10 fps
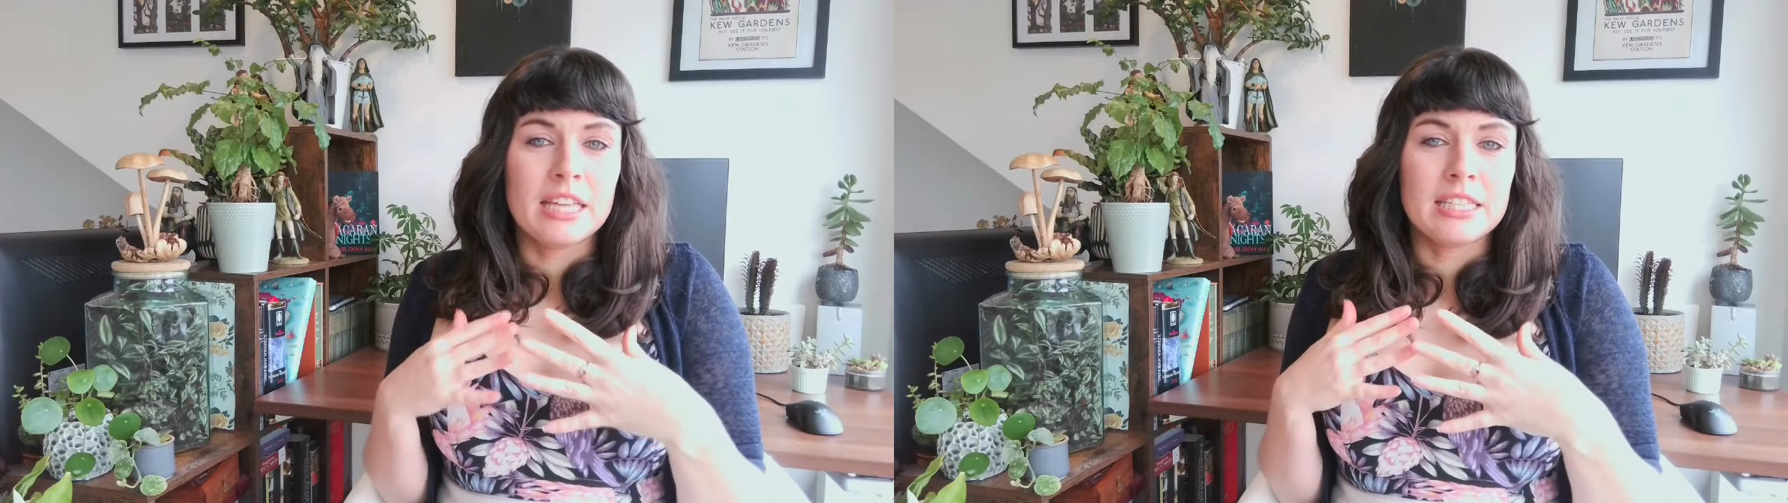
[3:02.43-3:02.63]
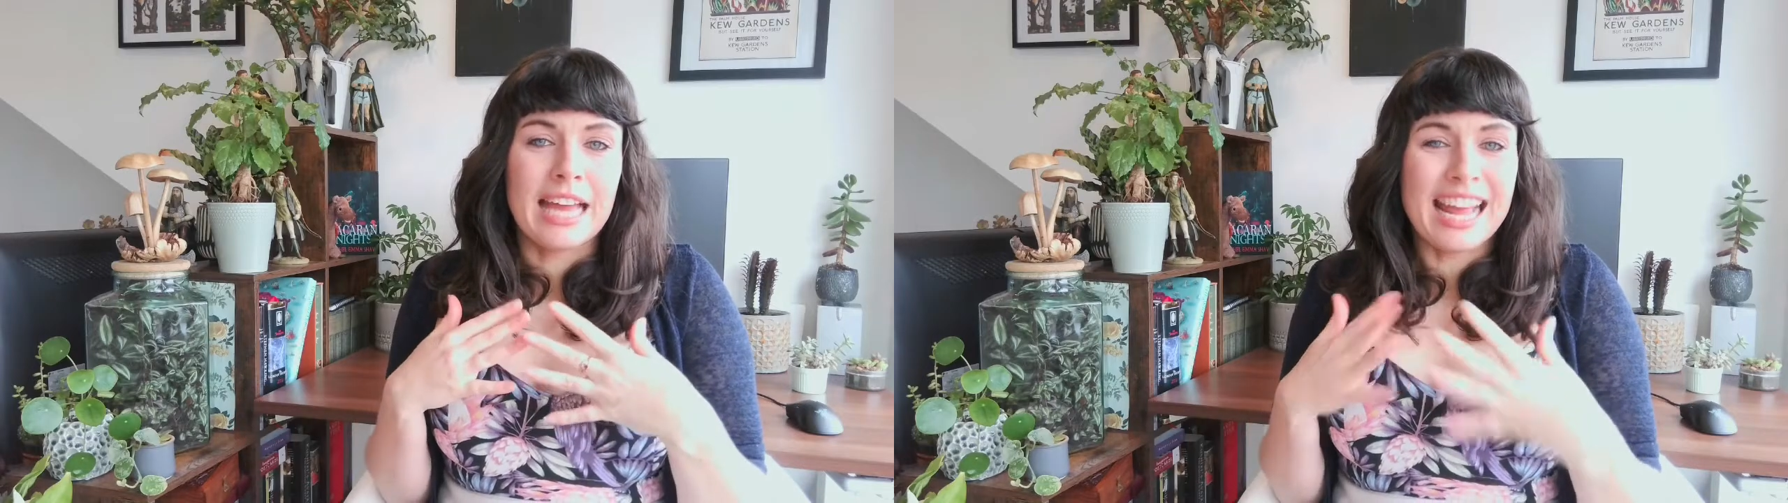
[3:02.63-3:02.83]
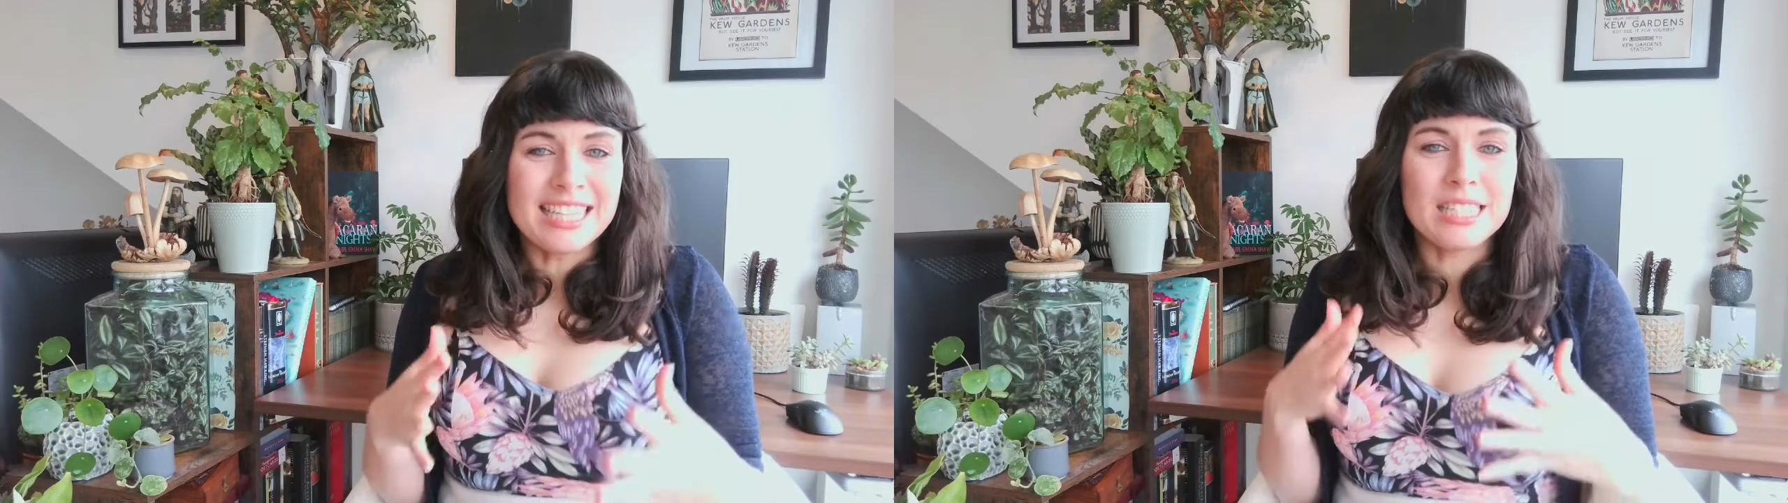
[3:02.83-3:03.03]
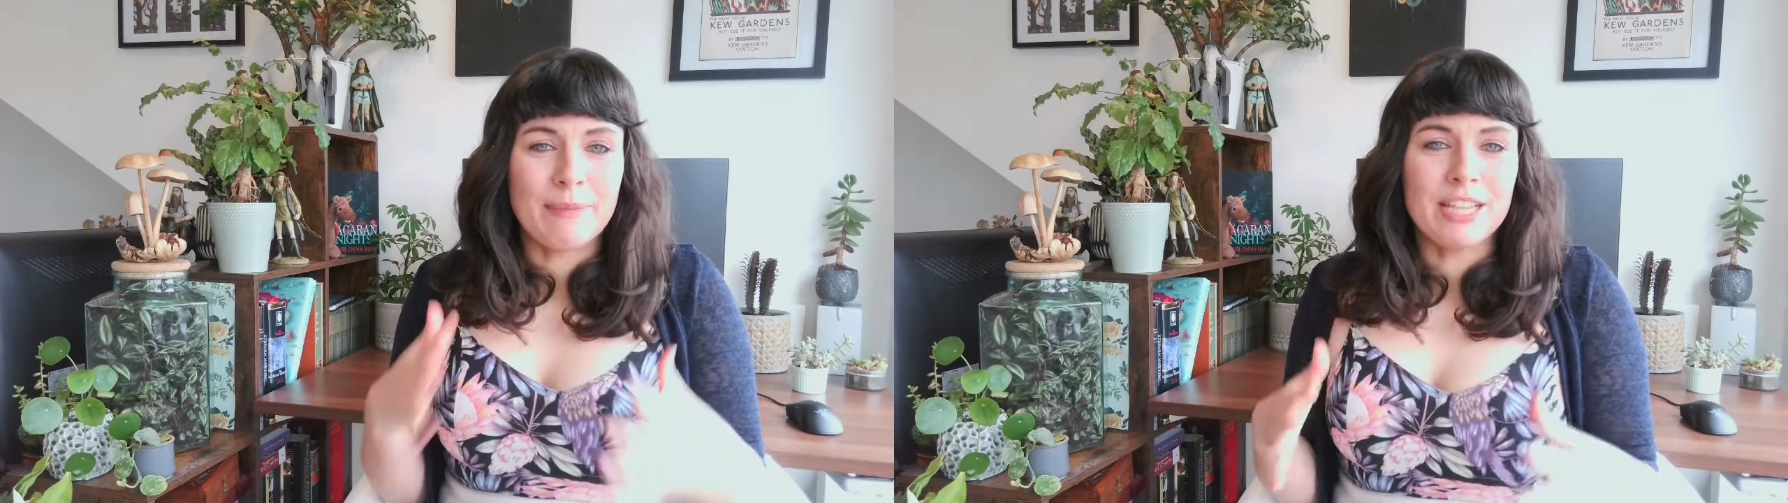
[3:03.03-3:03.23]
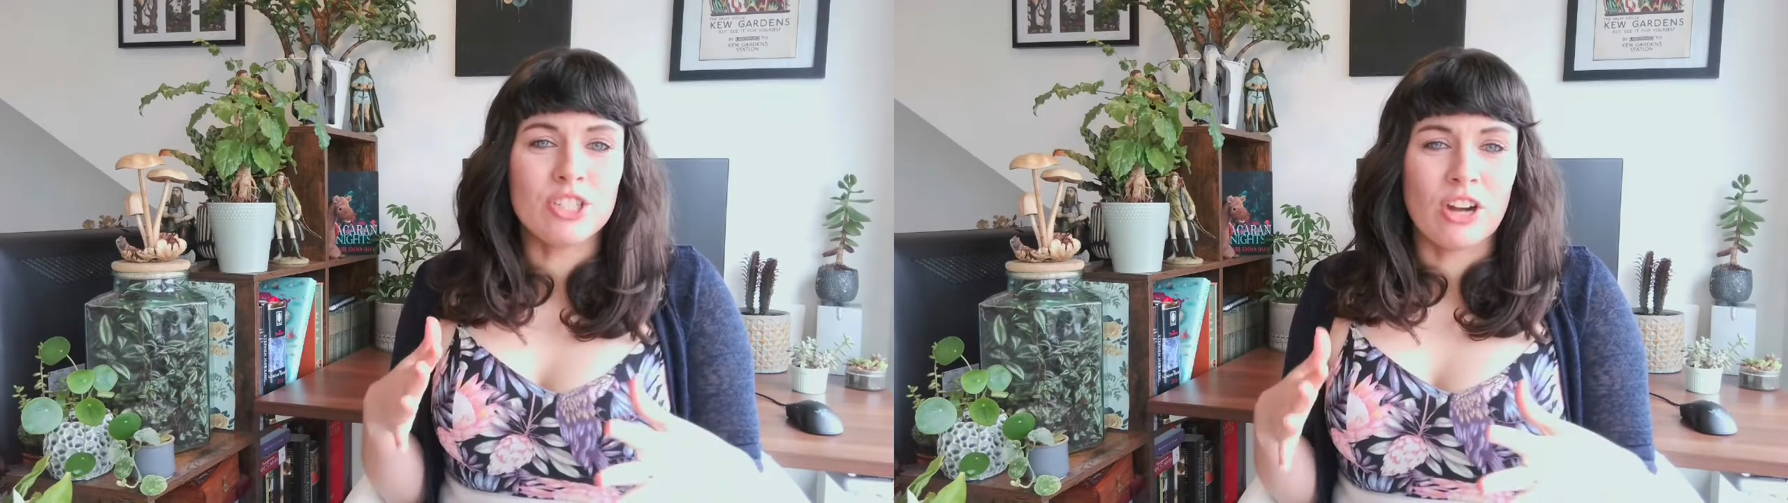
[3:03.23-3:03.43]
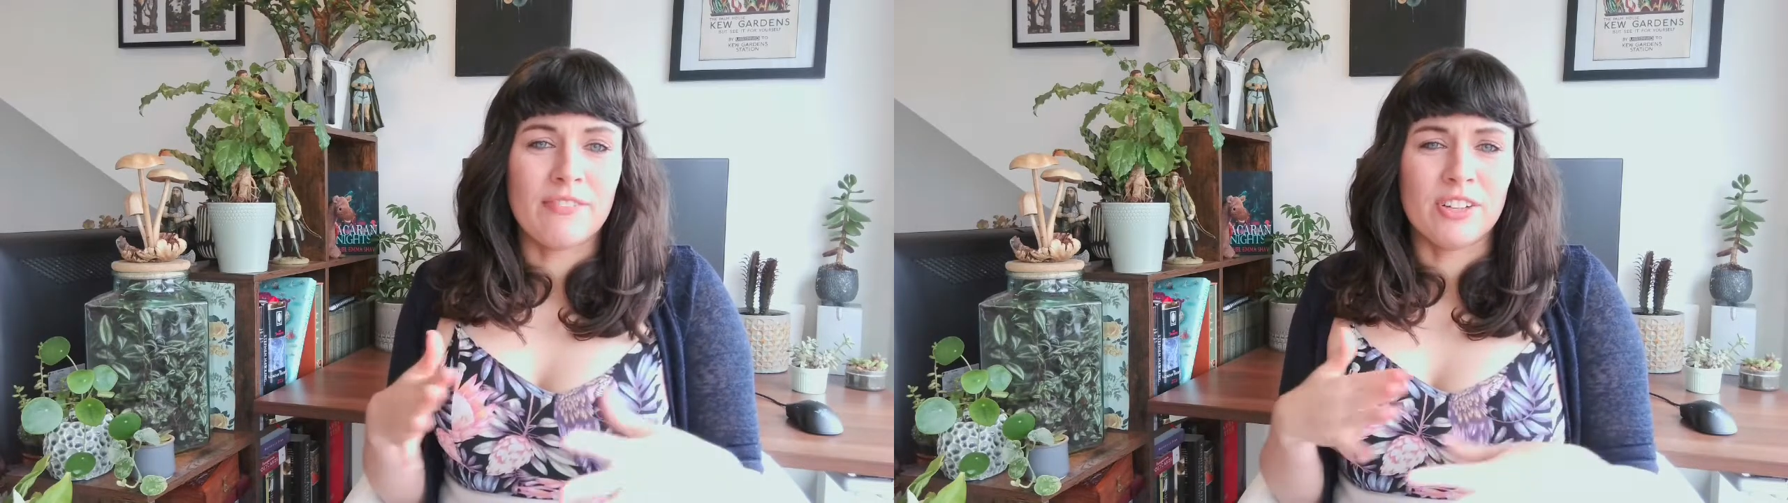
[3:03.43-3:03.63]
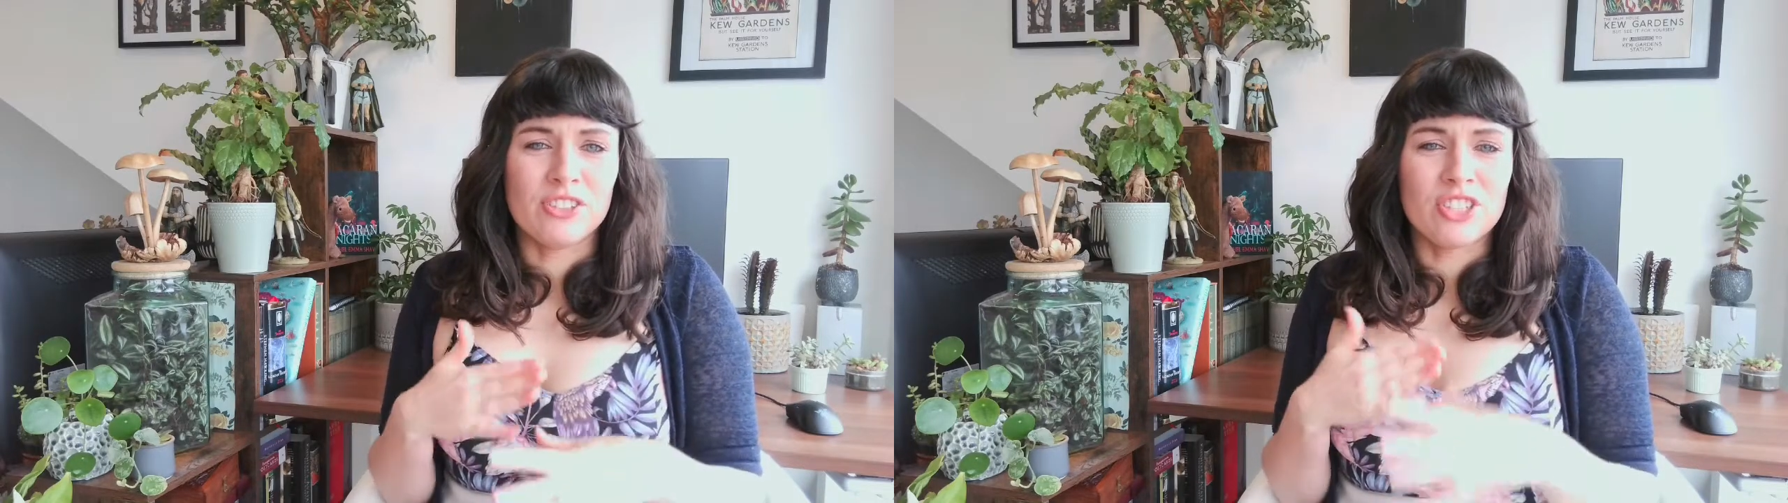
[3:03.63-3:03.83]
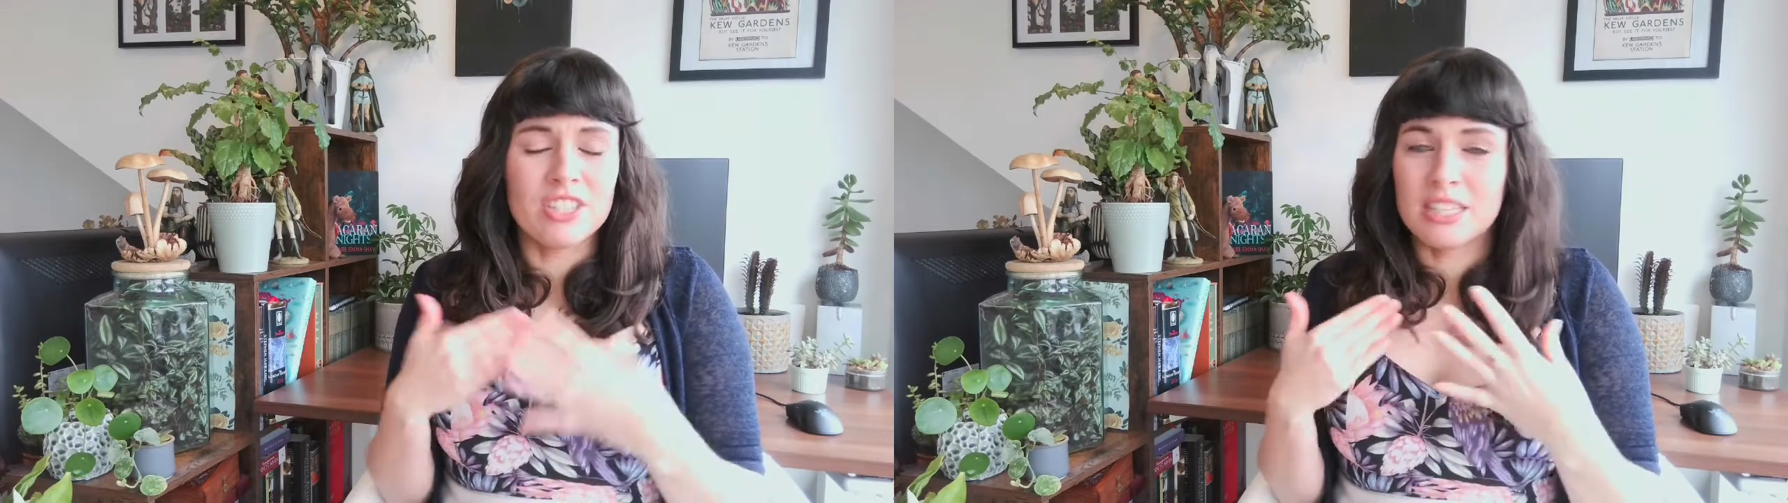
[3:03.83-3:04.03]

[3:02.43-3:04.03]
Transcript: Ent space travel just